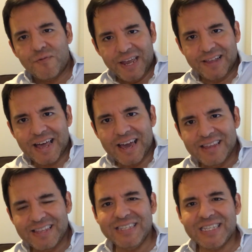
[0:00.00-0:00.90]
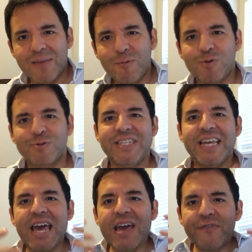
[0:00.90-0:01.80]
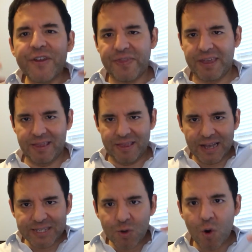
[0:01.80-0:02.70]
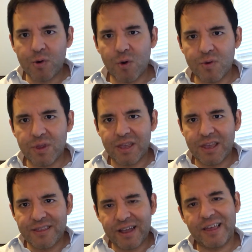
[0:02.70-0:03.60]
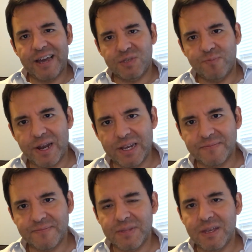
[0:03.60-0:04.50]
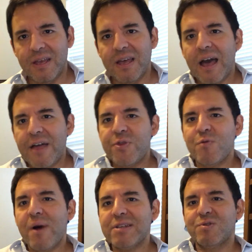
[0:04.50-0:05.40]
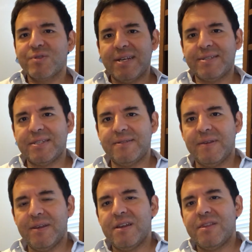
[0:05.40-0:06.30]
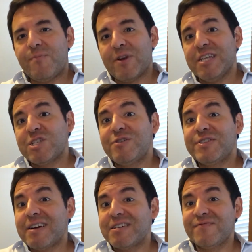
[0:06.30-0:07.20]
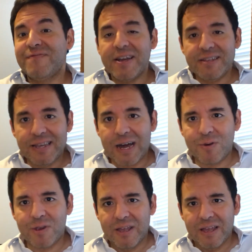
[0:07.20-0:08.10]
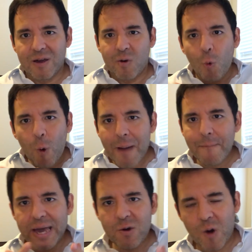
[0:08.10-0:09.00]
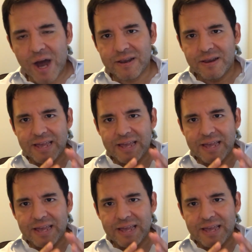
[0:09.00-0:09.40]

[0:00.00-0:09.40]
of the client is able to see everything that's going on in the client's body. And through muscle testing, the practitioner starts finding out, one by one,